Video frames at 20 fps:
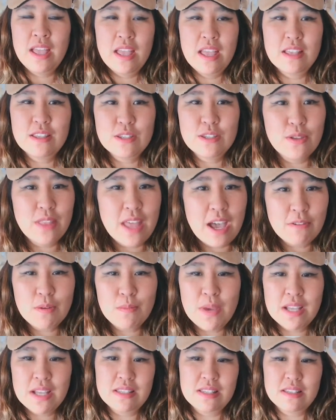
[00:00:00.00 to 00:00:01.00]
And so that
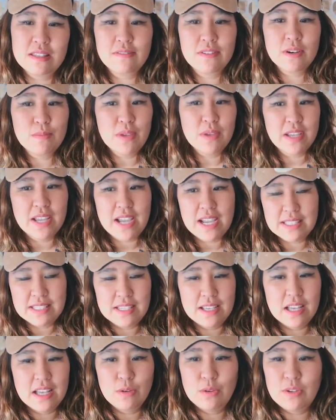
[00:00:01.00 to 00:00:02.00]
reminds us of our big idea,